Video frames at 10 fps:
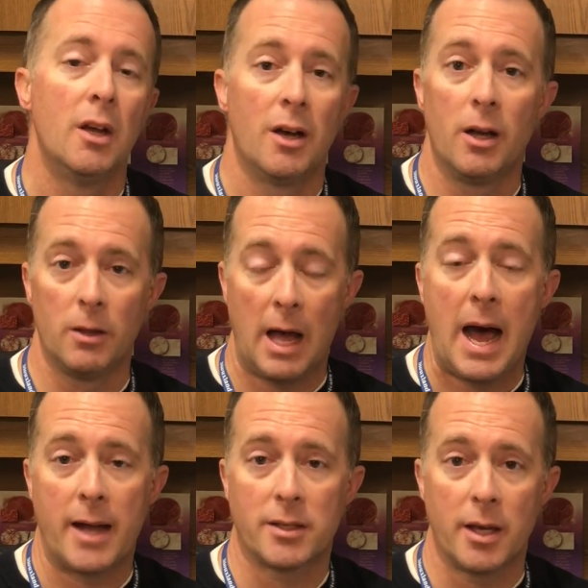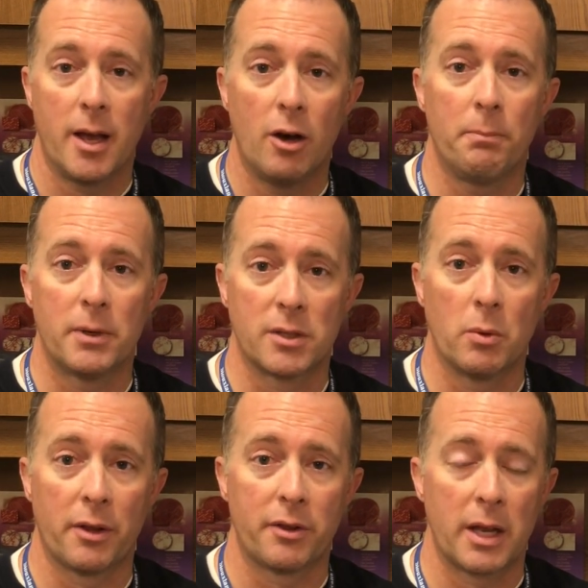a lot to help us
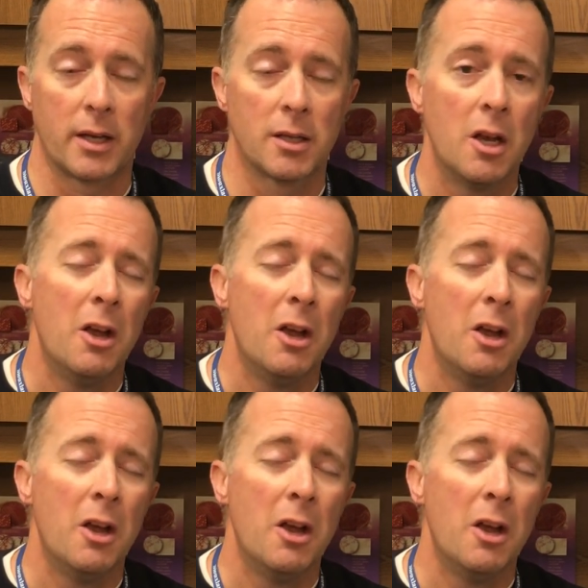with things.